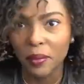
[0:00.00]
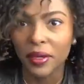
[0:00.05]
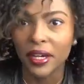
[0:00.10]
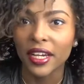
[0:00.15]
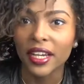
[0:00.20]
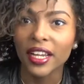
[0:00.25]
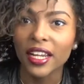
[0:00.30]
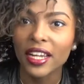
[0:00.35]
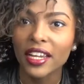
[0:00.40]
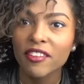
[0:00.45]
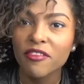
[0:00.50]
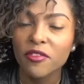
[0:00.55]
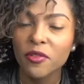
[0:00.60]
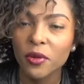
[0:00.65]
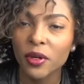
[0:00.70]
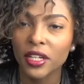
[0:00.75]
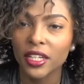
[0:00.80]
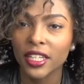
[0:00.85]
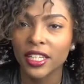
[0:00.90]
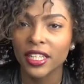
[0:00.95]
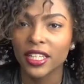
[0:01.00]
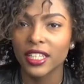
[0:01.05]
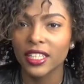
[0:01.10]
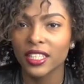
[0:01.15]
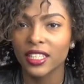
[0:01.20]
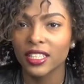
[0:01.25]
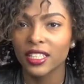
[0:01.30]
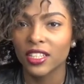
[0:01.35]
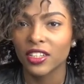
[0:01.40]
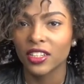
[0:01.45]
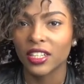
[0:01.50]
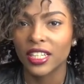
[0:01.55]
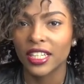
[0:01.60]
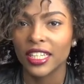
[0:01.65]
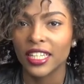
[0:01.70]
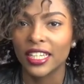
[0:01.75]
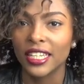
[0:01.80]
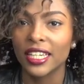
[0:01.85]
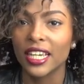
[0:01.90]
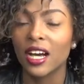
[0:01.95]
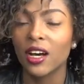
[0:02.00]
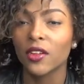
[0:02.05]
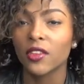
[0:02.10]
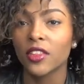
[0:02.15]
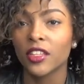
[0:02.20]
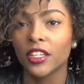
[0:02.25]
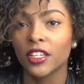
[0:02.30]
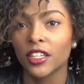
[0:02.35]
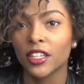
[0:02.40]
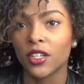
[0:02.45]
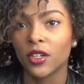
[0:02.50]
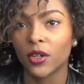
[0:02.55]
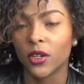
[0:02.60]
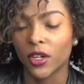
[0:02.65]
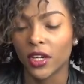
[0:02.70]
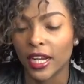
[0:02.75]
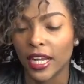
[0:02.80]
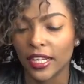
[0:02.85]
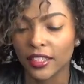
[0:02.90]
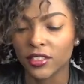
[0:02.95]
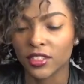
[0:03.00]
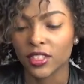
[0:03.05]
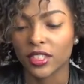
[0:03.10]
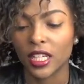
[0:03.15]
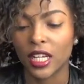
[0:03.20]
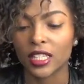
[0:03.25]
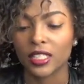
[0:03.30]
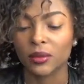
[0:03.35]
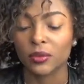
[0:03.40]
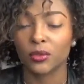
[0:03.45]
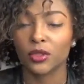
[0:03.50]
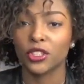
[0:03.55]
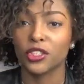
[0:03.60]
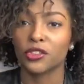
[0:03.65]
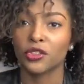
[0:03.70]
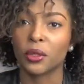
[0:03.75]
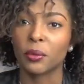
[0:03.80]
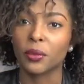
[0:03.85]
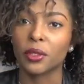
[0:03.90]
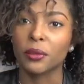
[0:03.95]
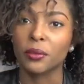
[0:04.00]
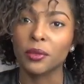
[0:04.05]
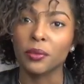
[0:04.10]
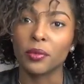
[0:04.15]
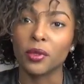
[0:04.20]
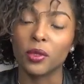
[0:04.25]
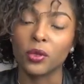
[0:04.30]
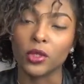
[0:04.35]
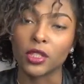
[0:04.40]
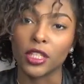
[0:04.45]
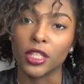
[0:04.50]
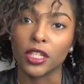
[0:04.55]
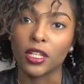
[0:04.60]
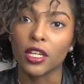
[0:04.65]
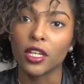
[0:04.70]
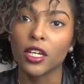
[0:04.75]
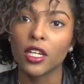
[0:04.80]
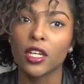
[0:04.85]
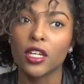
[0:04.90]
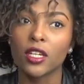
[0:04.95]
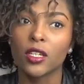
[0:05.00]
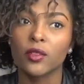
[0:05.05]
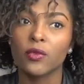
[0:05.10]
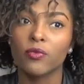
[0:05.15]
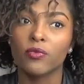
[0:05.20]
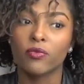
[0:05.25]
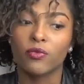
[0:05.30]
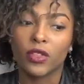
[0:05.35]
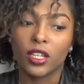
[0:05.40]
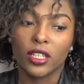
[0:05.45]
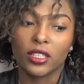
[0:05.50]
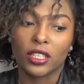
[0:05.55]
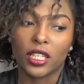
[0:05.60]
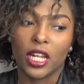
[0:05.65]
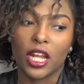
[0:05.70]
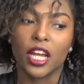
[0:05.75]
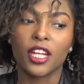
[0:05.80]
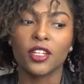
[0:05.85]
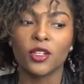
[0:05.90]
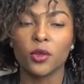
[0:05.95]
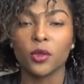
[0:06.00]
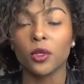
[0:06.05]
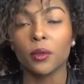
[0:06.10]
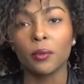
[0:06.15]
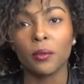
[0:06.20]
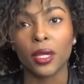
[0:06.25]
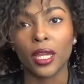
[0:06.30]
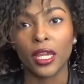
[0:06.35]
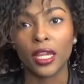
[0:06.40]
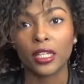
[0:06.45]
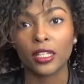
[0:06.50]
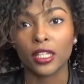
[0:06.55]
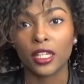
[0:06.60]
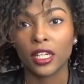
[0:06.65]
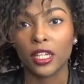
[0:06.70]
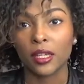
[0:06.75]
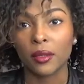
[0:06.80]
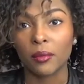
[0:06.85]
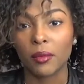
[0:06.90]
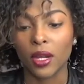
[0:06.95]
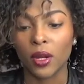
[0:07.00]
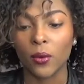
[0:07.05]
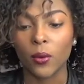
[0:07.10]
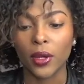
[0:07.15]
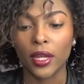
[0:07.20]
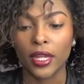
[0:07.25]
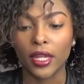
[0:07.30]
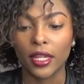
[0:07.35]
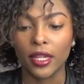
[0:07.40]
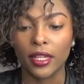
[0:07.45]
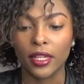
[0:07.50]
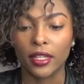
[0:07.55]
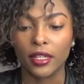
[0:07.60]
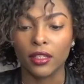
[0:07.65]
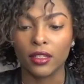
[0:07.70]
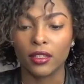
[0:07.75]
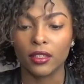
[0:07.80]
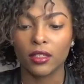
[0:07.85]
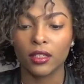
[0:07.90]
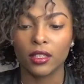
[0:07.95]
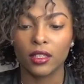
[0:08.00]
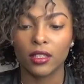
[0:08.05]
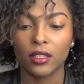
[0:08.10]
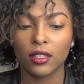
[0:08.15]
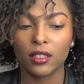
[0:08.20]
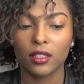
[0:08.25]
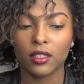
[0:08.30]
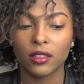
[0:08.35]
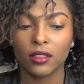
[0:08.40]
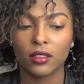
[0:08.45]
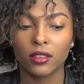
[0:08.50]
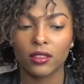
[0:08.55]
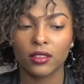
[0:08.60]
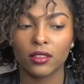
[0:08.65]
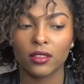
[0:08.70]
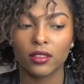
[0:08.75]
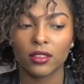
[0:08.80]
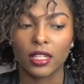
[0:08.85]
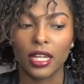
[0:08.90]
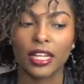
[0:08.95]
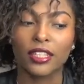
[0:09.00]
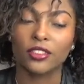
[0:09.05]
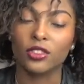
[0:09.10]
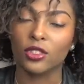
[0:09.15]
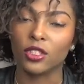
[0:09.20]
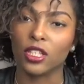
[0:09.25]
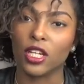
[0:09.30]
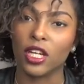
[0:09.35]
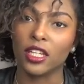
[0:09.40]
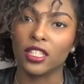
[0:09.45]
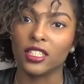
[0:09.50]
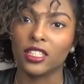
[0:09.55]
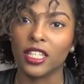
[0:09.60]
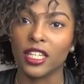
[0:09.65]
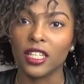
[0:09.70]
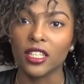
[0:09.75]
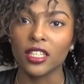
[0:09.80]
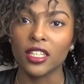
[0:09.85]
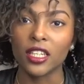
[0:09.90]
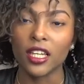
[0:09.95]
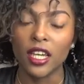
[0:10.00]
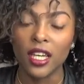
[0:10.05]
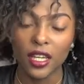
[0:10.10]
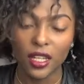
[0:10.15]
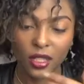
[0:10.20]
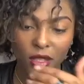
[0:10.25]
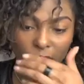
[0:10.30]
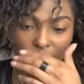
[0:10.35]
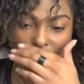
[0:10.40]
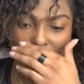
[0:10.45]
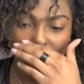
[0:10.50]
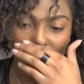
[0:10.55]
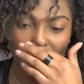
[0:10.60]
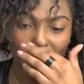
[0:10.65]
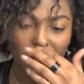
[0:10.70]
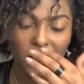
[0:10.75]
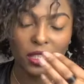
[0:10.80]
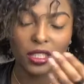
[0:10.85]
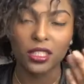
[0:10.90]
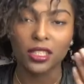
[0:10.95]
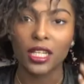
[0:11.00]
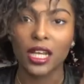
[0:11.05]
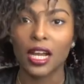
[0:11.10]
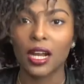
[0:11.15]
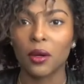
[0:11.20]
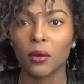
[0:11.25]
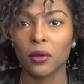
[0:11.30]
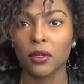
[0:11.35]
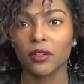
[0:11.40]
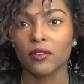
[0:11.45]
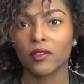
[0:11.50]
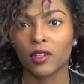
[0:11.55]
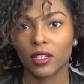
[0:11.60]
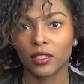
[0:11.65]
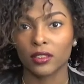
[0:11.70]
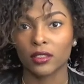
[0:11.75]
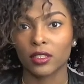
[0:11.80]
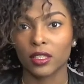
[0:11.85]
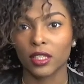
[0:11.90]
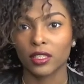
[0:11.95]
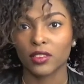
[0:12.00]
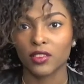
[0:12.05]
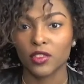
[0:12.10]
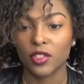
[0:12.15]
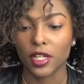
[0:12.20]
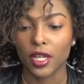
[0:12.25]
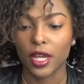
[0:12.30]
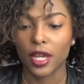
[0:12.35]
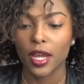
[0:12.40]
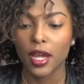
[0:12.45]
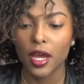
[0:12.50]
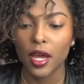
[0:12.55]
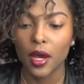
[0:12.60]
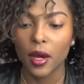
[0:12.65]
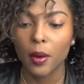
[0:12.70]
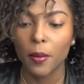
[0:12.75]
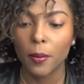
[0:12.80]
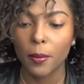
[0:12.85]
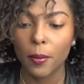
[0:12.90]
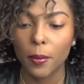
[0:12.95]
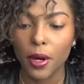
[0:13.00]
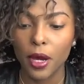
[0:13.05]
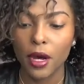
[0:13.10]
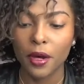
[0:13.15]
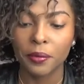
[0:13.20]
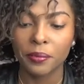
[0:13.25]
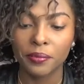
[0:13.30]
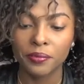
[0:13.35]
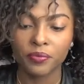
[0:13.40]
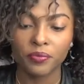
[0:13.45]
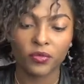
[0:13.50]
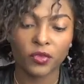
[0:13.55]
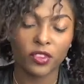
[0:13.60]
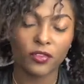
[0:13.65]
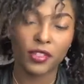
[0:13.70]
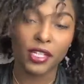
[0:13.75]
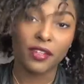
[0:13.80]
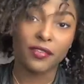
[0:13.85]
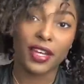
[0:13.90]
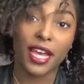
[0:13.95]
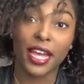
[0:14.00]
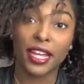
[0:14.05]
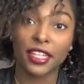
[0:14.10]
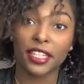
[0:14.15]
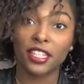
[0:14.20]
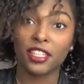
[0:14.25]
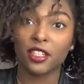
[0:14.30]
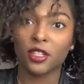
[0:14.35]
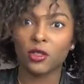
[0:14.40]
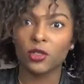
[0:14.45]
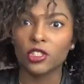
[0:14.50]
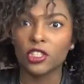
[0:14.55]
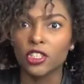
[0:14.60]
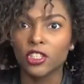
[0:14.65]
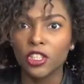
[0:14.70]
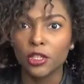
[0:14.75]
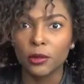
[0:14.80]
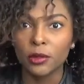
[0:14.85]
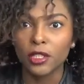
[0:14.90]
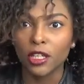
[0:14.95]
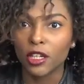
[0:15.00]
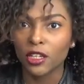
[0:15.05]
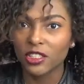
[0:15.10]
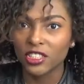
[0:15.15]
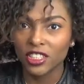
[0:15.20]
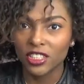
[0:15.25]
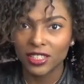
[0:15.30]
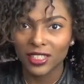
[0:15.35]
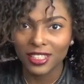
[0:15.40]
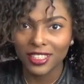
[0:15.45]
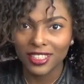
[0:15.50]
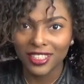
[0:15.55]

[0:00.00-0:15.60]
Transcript: but if you want to learn how to eat healthier or exercise, I'm pretty sure I'm going to be posting things that I do to maintain my weight and exercise daily because you need at least an hour of exercise every day. Um, if you have acne, go to your dermatologist.